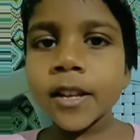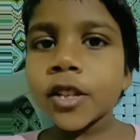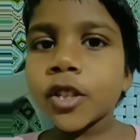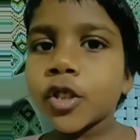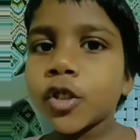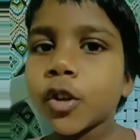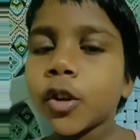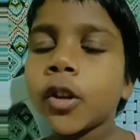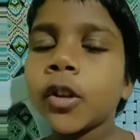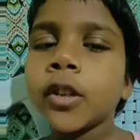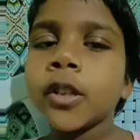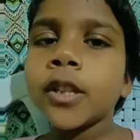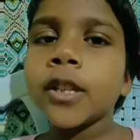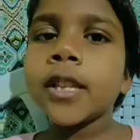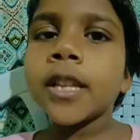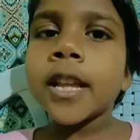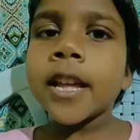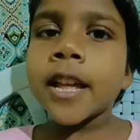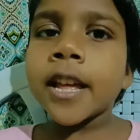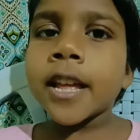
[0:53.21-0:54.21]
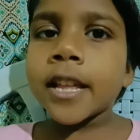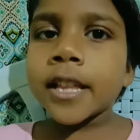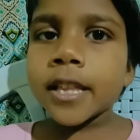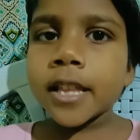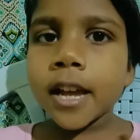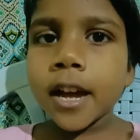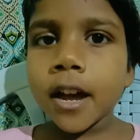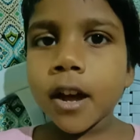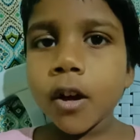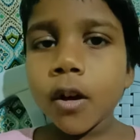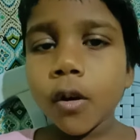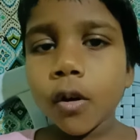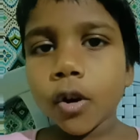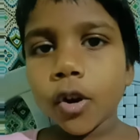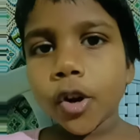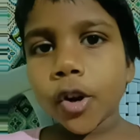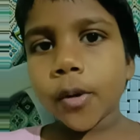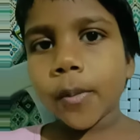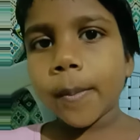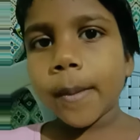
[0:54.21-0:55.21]
So the
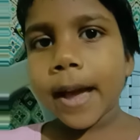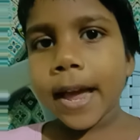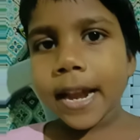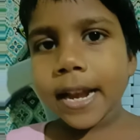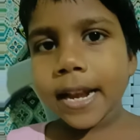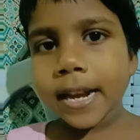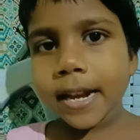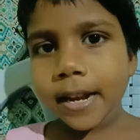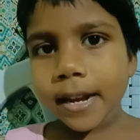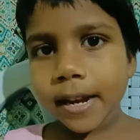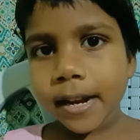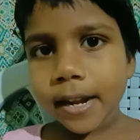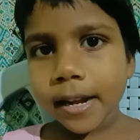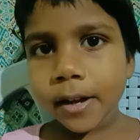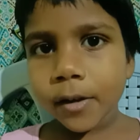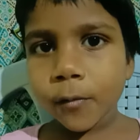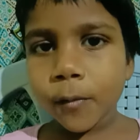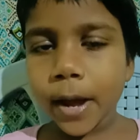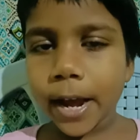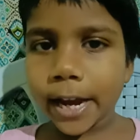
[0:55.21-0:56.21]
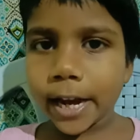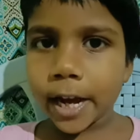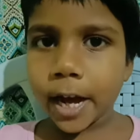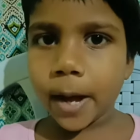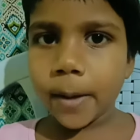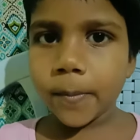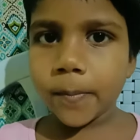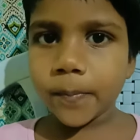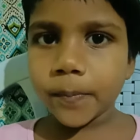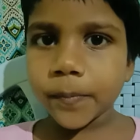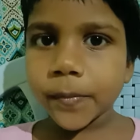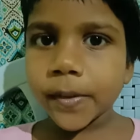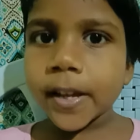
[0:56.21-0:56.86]
old woman wake up.